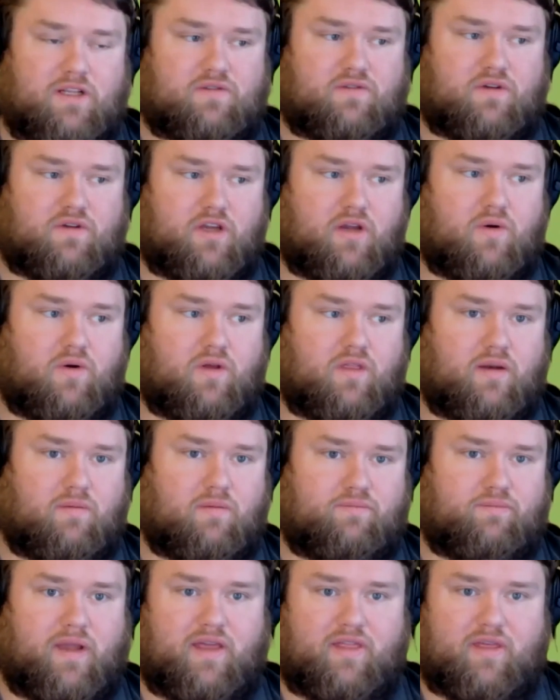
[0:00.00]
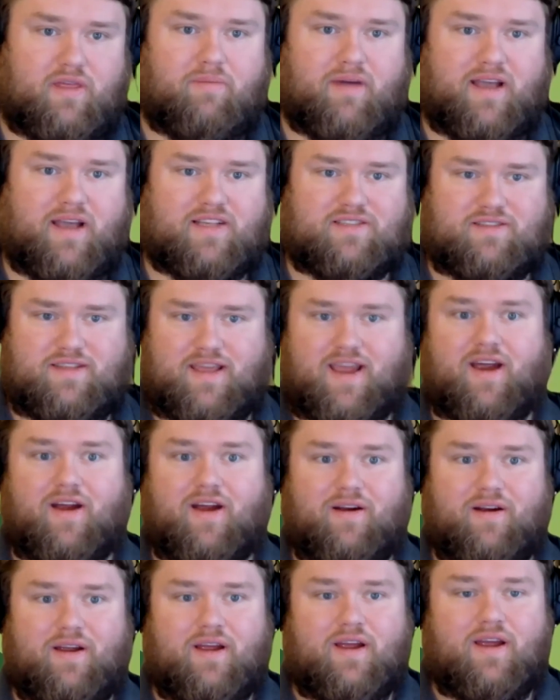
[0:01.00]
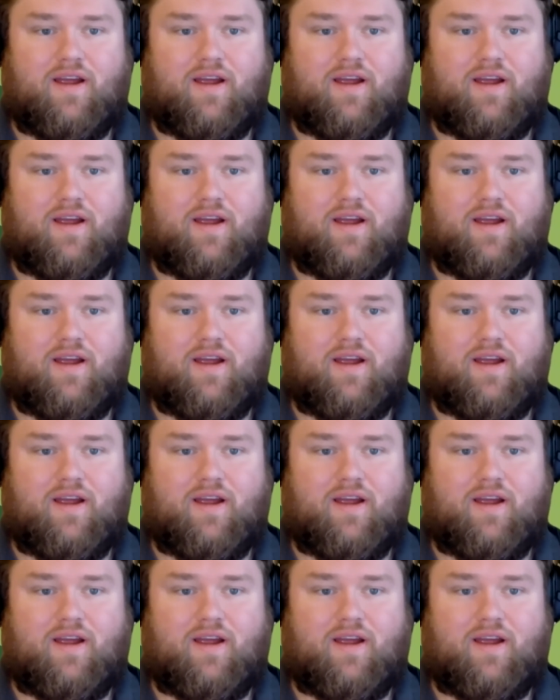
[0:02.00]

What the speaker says: means for you, and then be the best there.